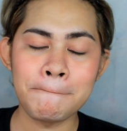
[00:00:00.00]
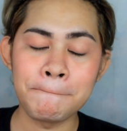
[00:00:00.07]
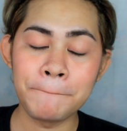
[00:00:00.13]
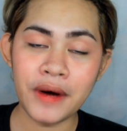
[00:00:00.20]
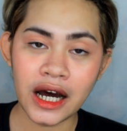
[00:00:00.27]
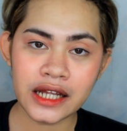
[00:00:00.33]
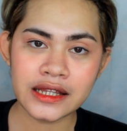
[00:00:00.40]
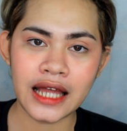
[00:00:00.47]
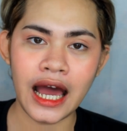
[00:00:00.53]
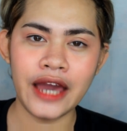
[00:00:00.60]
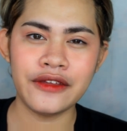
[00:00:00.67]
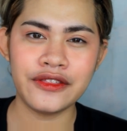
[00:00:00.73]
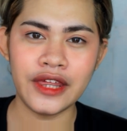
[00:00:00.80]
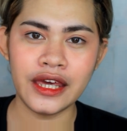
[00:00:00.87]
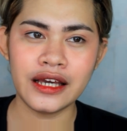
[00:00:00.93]
But
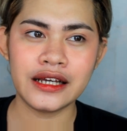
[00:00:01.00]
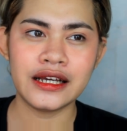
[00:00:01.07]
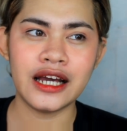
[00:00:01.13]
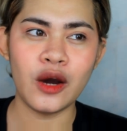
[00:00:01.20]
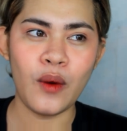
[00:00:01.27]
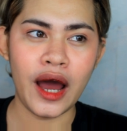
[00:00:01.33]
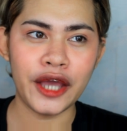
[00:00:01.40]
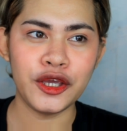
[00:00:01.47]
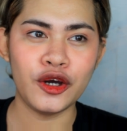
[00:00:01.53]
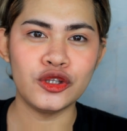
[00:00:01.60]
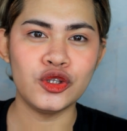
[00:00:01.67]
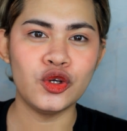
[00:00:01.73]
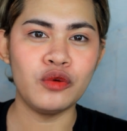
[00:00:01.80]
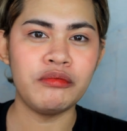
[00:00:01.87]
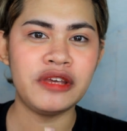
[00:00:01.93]
I think gawa yun
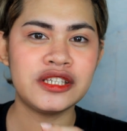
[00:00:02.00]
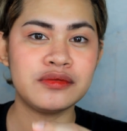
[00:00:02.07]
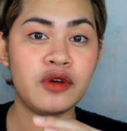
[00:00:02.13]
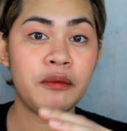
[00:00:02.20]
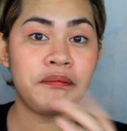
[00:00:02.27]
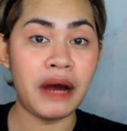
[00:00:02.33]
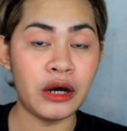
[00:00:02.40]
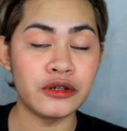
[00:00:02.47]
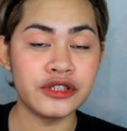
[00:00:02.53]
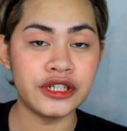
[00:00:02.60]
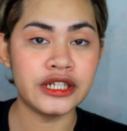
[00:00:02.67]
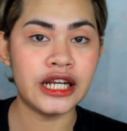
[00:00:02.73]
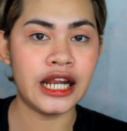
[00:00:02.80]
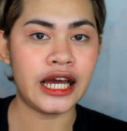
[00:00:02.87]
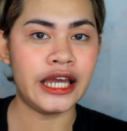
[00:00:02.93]
nung mismong powder
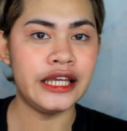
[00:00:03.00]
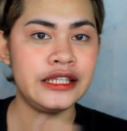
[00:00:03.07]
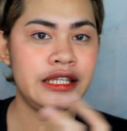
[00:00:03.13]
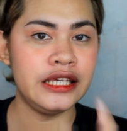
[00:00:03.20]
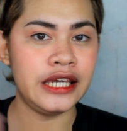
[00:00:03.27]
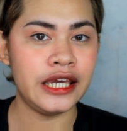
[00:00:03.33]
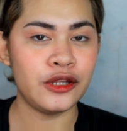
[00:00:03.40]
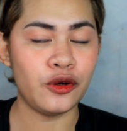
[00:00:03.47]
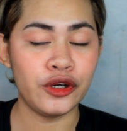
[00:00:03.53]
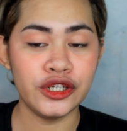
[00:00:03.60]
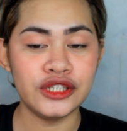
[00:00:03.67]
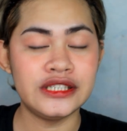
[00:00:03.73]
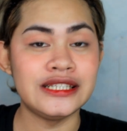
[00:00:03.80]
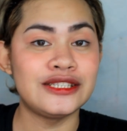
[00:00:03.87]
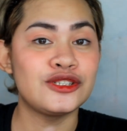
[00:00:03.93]
na naka-indicate or
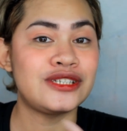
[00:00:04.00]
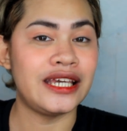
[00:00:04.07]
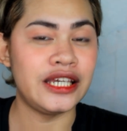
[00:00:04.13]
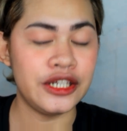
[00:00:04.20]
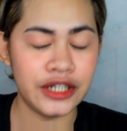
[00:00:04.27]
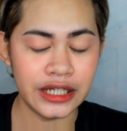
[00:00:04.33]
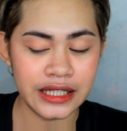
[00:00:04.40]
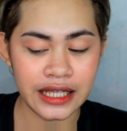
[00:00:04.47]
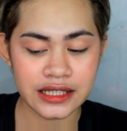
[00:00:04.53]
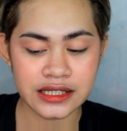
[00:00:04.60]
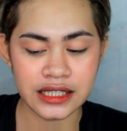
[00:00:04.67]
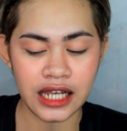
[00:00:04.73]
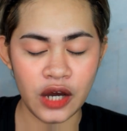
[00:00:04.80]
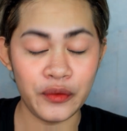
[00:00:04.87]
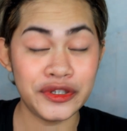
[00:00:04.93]
dito sa ingredients
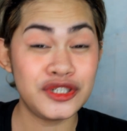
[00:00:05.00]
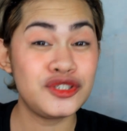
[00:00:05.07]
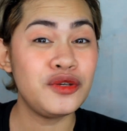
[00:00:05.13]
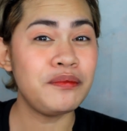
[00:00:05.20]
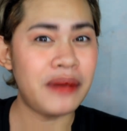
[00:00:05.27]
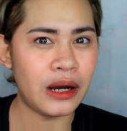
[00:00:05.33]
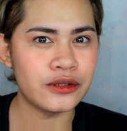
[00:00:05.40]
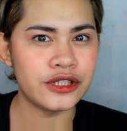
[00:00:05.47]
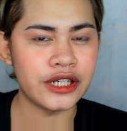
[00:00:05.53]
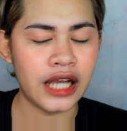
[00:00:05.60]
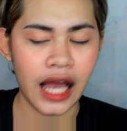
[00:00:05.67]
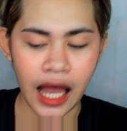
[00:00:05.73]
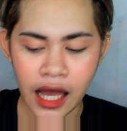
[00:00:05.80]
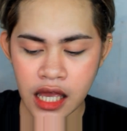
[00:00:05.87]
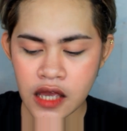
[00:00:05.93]
nila, which is yung powder
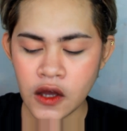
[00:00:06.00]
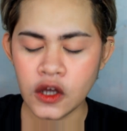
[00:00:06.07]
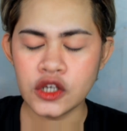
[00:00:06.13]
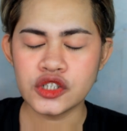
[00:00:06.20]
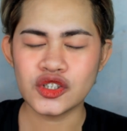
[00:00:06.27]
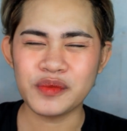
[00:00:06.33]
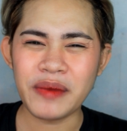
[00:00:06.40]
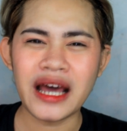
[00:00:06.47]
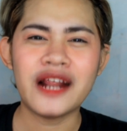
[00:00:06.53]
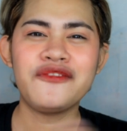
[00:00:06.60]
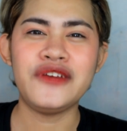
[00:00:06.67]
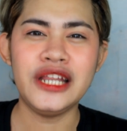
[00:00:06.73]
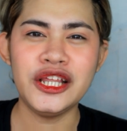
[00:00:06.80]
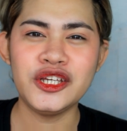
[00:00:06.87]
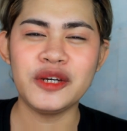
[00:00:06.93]
nga. So para
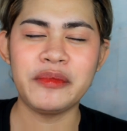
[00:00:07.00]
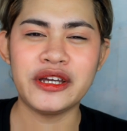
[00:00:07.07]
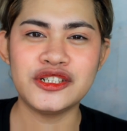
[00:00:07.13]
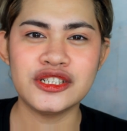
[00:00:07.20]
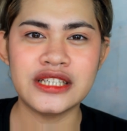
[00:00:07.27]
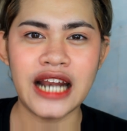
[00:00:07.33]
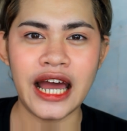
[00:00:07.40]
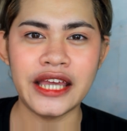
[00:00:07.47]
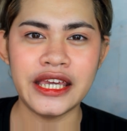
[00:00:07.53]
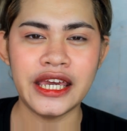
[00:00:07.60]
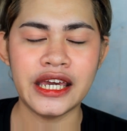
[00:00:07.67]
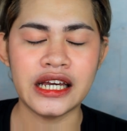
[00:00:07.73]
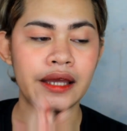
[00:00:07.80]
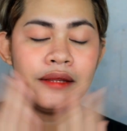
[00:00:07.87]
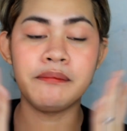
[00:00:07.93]
feeling niya medyo
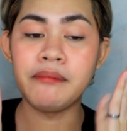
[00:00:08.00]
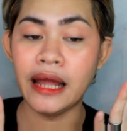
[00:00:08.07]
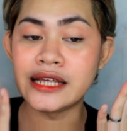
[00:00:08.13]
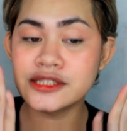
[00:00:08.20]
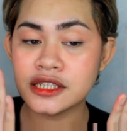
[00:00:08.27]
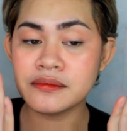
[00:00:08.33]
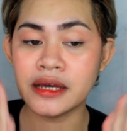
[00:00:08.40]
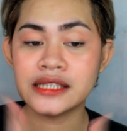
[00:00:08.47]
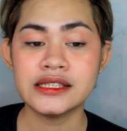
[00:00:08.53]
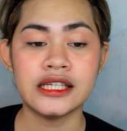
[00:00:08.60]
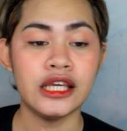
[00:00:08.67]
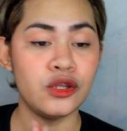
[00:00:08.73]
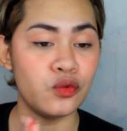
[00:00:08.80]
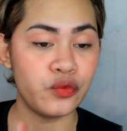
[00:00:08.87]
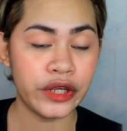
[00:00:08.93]
drying. It blends on my
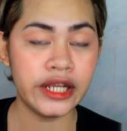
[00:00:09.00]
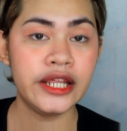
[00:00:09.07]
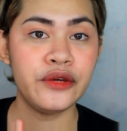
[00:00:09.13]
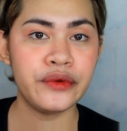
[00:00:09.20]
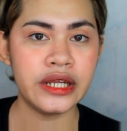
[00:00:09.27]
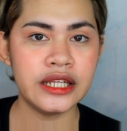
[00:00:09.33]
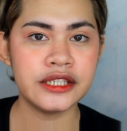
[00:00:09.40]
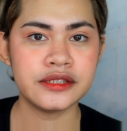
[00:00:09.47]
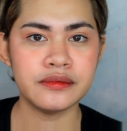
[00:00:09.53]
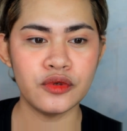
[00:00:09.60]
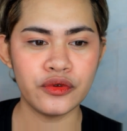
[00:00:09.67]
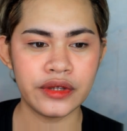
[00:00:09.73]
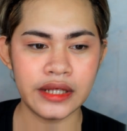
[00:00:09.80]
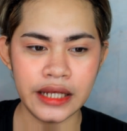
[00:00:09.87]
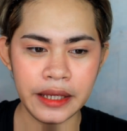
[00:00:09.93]
skin really, really
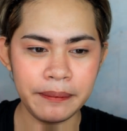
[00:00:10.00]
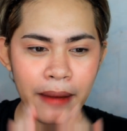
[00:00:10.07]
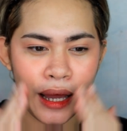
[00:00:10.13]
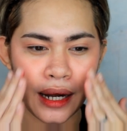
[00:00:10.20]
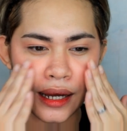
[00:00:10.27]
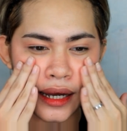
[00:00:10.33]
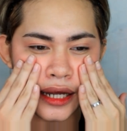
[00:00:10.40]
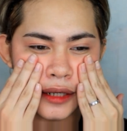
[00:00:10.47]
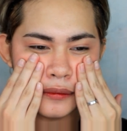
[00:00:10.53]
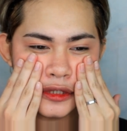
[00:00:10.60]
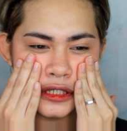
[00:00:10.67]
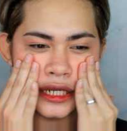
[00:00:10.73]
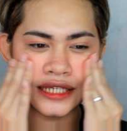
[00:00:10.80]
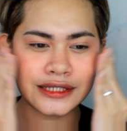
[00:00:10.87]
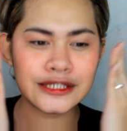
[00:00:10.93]
smoothly. Parang alam
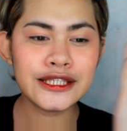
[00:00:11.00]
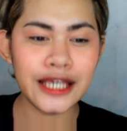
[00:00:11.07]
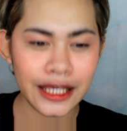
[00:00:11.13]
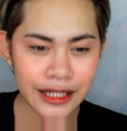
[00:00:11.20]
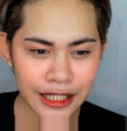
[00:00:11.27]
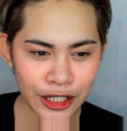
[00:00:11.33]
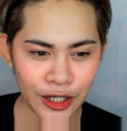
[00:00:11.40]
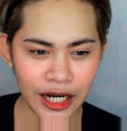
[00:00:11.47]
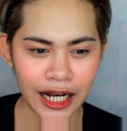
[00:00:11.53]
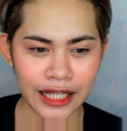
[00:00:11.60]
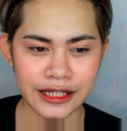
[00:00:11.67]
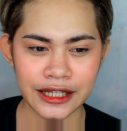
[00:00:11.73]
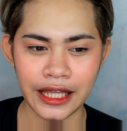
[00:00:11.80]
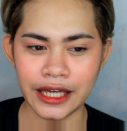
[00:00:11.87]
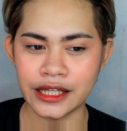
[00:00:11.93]
niya na, skin niya na
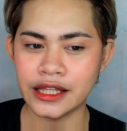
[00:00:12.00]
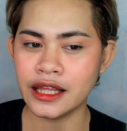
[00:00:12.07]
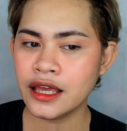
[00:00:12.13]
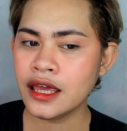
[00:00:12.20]
lang din.